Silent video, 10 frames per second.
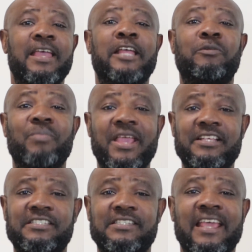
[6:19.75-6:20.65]
it
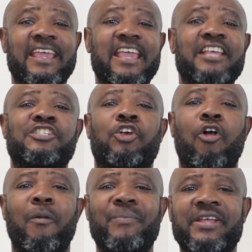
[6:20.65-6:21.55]
means he is
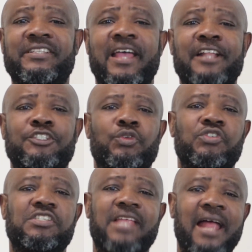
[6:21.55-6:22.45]
committed to
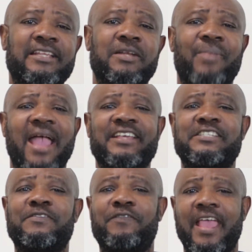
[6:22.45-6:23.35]
standing by
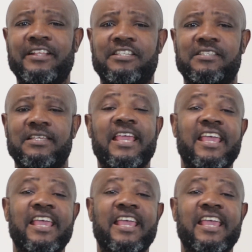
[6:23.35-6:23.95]
his faith,